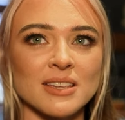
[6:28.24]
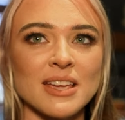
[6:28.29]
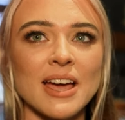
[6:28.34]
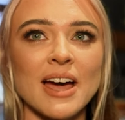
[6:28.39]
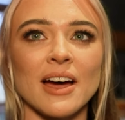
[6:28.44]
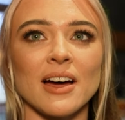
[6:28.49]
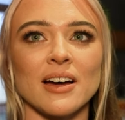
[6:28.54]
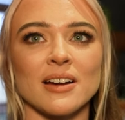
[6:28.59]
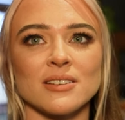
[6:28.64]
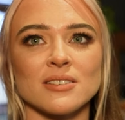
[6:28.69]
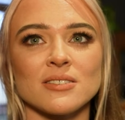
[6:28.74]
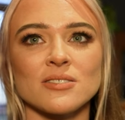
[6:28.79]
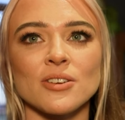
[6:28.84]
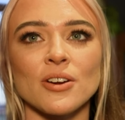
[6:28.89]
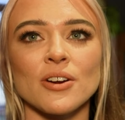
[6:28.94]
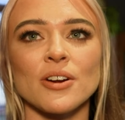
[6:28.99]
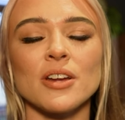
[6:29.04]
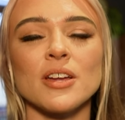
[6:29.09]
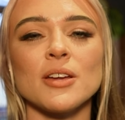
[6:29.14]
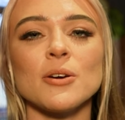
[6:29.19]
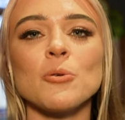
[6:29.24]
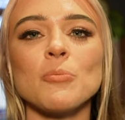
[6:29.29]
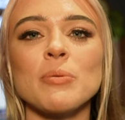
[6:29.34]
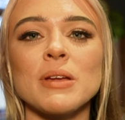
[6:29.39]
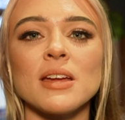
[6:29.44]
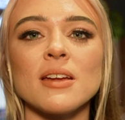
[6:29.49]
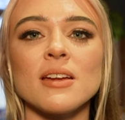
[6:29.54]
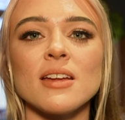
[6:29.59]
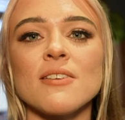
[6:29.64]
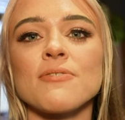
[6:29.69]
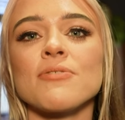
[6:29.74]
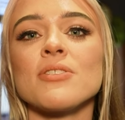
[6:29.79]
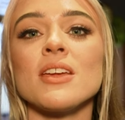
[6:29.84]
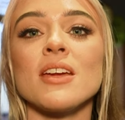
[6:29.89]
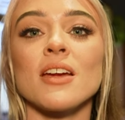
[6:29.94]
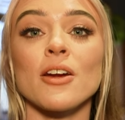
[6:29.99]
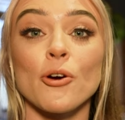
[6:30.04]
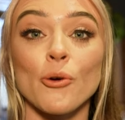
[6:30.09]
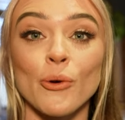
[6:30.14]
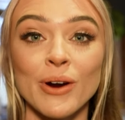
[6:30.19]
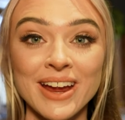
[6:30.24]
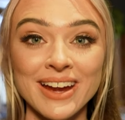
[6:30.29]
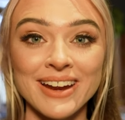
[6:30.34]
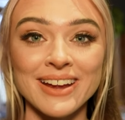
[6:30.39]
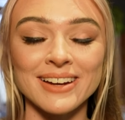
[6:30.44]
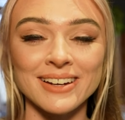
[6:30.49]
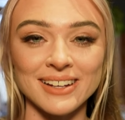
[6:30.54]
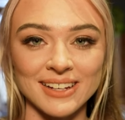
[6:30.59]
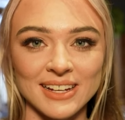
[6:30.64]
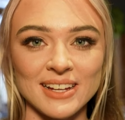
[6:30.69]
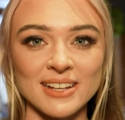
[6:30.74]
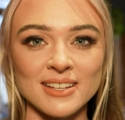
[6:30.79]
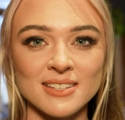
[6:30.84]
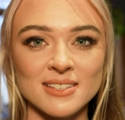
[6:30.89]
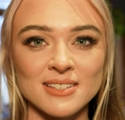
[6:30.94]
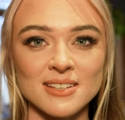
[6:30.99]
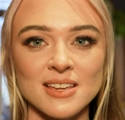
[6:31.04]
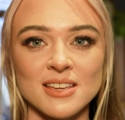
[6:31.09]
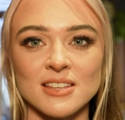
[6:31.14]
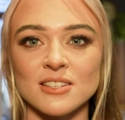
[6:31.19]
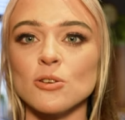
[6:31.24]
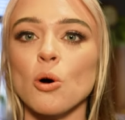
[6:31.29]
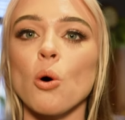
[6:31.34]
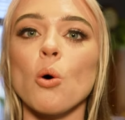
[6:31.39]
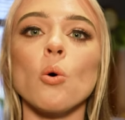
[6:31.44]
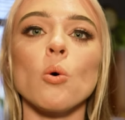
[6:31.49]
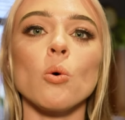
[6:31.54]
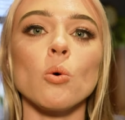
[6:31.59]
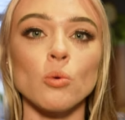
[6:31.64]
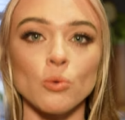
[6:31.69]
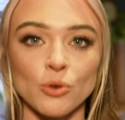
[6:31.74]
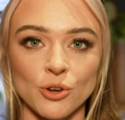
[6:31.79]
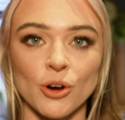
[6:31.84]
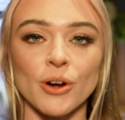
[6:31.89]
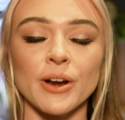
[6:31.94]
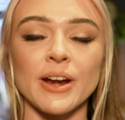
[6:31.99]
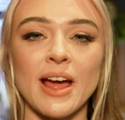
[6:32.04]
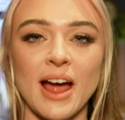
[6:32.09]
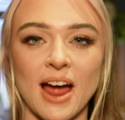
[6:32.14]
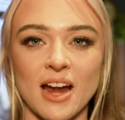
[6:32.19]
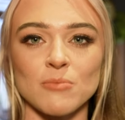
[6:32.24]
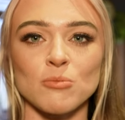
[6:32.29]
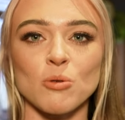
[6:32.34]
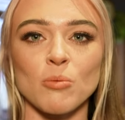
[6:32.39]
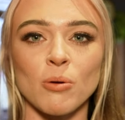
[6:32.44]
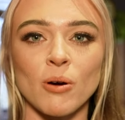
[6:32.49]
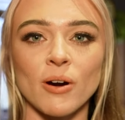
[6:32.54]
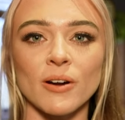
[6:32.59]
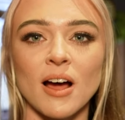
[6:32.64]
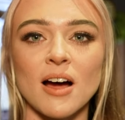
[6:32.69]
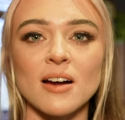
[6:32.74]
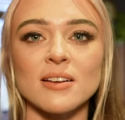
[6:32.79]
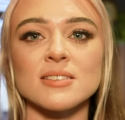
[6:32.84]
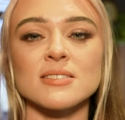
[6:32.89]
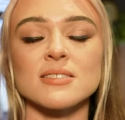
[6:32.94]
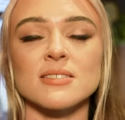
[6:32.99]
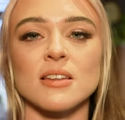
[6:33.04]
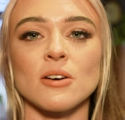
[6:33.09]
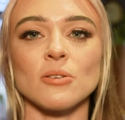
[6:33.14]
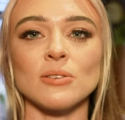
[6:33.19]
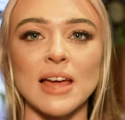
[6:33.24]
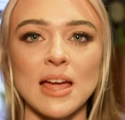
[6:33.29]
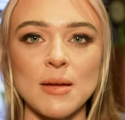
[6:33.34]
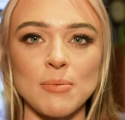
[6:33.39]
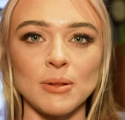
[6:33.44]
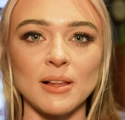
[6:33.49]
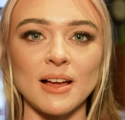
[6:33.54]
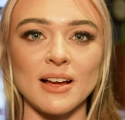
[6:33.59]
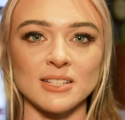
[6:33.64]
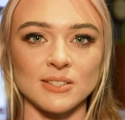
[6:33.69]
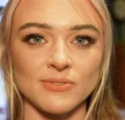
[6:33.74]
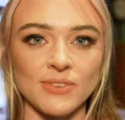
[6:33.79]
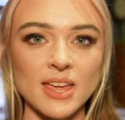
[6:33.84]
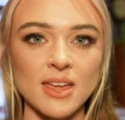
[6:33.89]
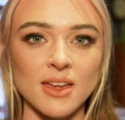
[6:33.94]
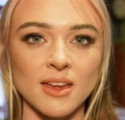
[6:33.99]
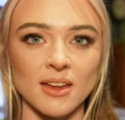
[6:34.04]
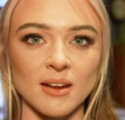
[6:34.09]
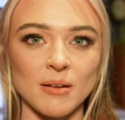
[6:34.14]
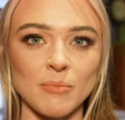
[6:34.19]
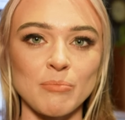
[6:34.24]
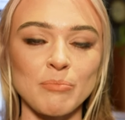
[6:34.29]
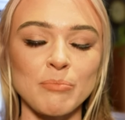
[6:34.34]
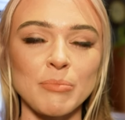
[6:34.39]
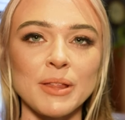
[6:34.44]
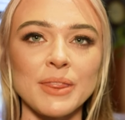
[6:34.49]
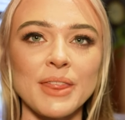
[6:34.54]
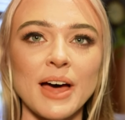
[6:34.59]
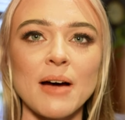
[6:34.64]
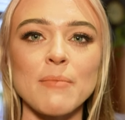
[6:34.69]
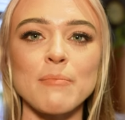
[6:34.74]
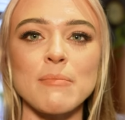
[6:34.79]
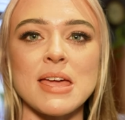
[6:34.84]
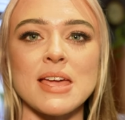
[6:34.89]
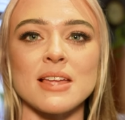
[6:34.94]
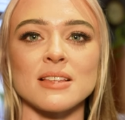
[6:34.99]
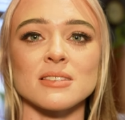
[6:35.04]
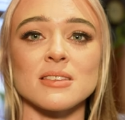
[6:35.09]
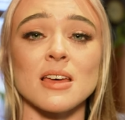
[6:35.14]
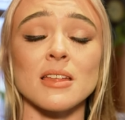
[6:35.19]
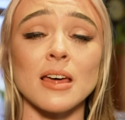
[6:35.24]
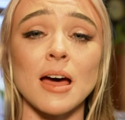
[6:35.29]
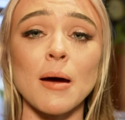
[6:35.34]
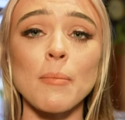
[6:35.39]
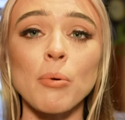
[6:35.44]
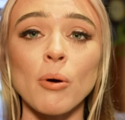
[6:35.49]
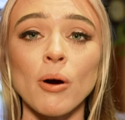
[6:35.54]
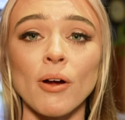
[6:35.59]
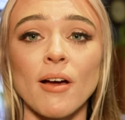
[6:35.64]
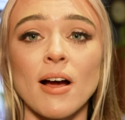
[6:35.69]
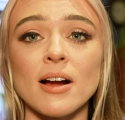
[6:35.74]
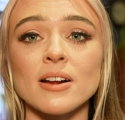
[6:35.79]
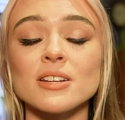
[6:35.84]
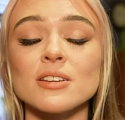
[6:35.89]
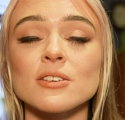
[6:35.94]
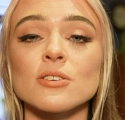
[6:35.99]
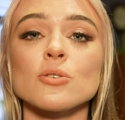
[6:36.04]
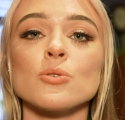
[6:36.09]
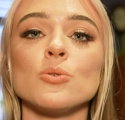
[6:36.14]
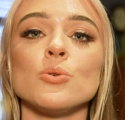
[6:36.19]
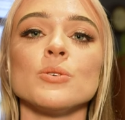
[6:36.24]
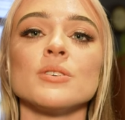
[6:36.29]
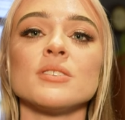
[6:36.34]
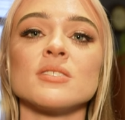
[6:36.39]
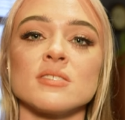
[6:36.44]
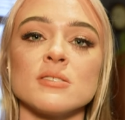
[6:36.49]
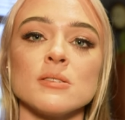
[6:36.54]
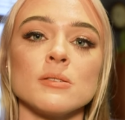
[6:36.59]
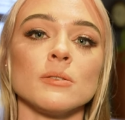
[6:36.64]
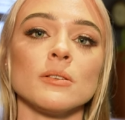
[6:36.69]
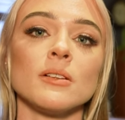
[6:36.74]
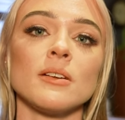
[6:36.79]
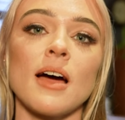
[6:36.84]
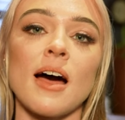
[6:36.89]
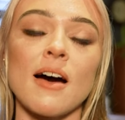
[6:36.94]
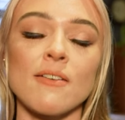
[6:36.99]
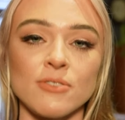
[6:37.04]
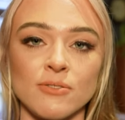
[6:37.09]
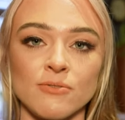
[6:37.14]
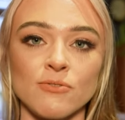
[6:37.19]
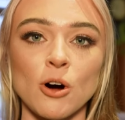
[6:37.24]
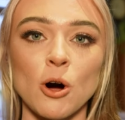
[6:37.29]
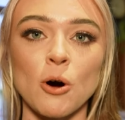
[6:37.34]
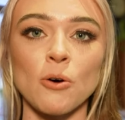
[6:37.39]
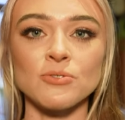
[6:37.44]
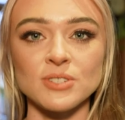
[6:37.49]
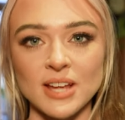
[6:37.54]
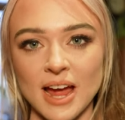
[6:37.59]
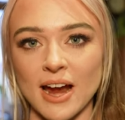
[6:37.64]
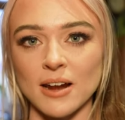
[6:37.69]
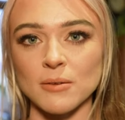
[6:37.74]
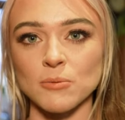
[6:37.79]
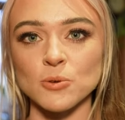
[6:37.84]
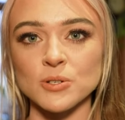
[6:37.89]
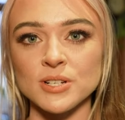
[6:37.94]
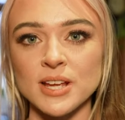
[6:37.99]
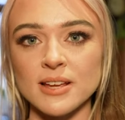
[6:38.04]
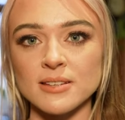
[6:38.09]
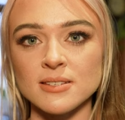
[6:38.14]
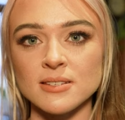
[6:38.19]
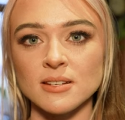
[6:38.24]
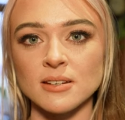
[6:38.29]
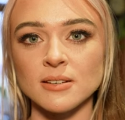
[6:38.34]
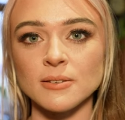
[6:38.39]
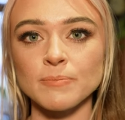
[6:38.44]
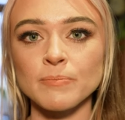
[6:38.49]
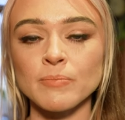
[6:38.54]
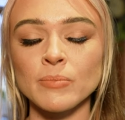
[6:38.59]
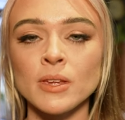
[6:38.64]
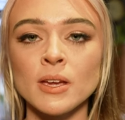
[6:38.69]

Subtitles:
Yeah, so it'll be, if the ingredient list is all non-animal products, they'll label it as vegan, but that means that that product could still have involved animal testing.